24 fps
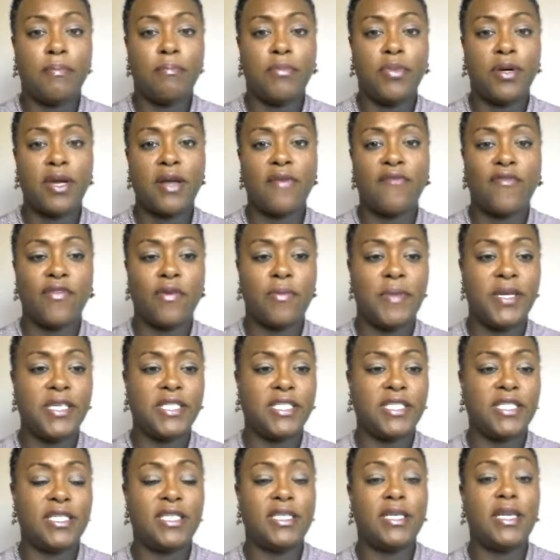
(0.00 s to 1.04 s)
book
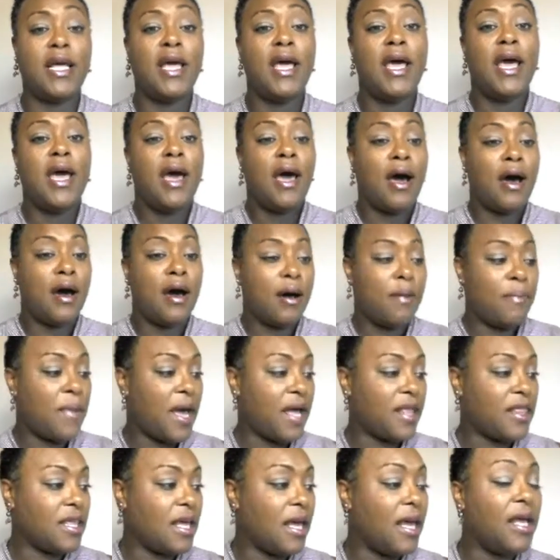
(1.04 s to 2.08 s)
information
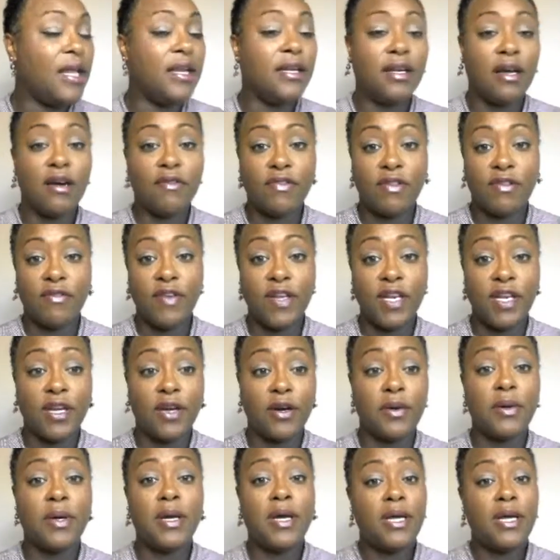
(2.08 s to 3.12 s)
at the end of the
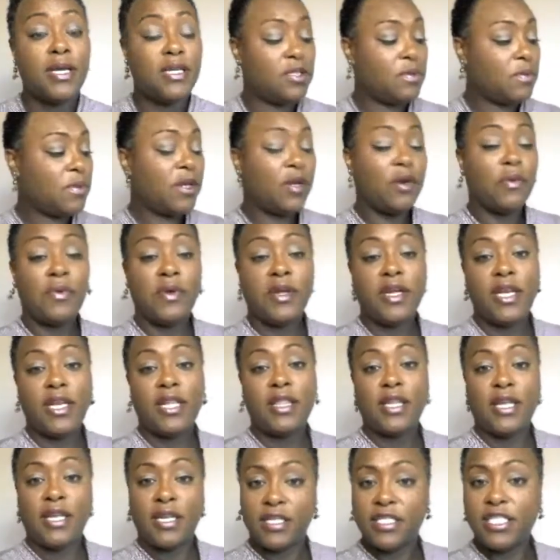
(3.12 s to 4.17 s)
video. So I'm going to read
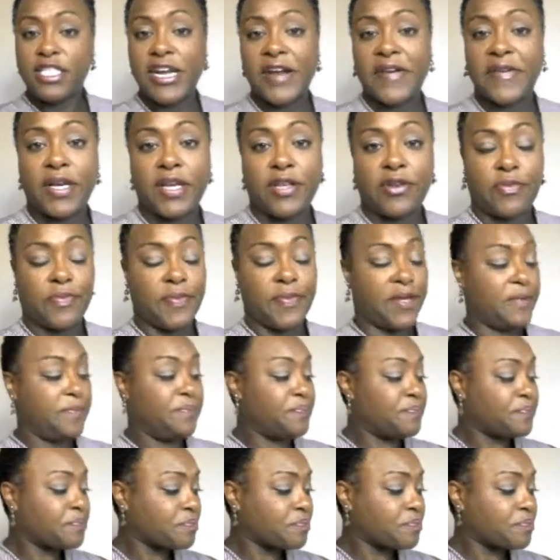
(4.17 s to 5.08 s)
and then share a little bit.